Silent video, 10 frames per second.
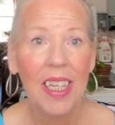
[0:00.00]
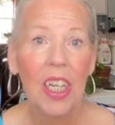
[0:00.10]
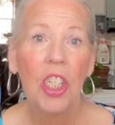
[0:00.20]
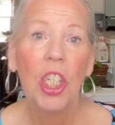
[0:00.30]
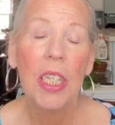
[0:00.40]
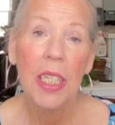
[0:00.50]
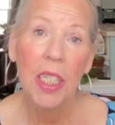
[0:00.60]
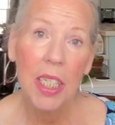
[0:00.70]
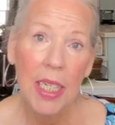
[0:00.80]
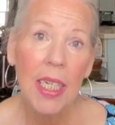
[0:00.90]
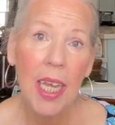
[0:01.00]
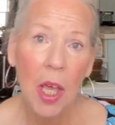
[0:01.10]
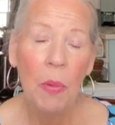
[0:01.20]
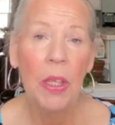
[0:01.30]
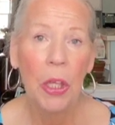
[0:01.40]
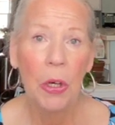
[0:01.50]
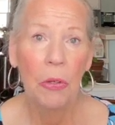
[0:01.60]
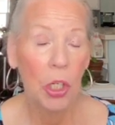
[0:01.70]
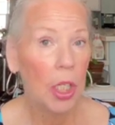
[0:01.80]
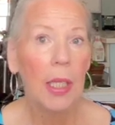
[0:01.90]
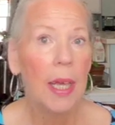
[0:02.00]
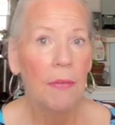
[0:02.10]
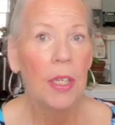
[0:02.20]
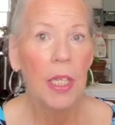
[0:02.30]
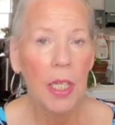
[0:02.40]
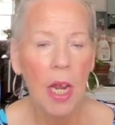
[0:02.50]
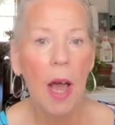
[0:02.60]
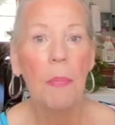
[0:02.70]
she did tell me, though, she loves this top,